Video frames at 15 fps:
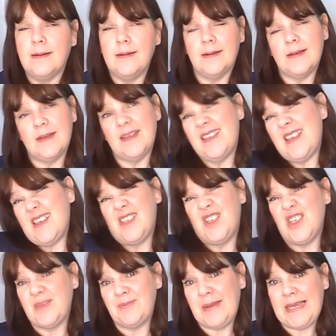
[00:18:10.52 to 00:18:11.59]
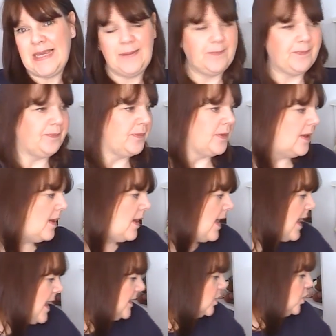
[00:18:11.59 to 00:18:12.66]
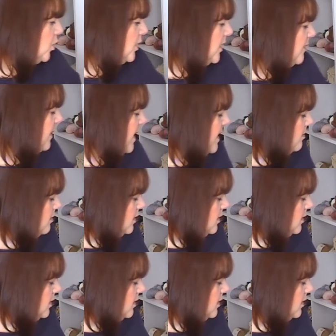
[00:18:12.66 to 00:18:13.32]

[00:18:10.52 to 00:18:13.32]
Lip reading: because that's just me. And talking about